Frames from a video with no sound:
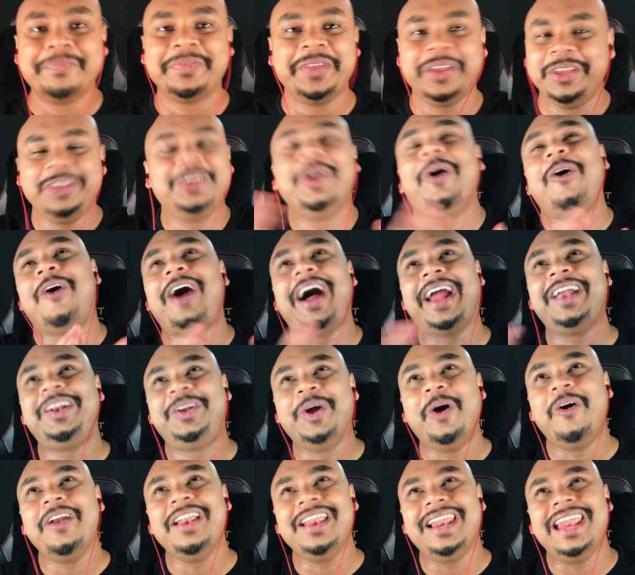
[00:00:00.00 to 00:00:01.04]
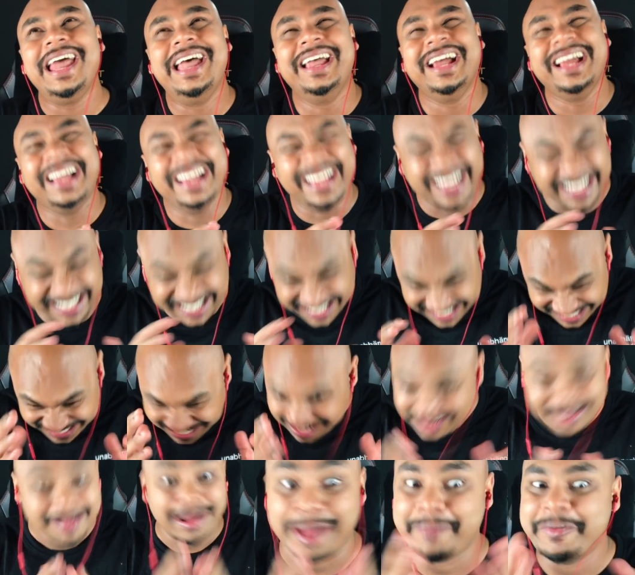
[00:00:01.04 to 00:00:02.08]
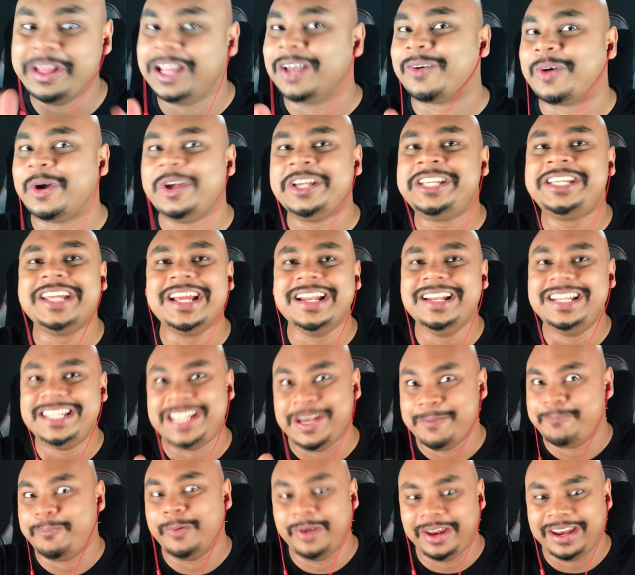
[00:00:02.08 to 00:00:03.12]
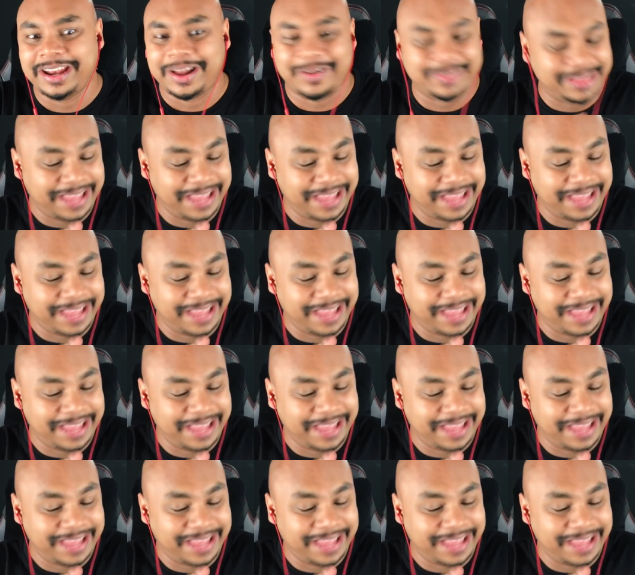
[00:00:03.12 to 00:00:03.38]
Yo, I don't. I mean, the question, she put it out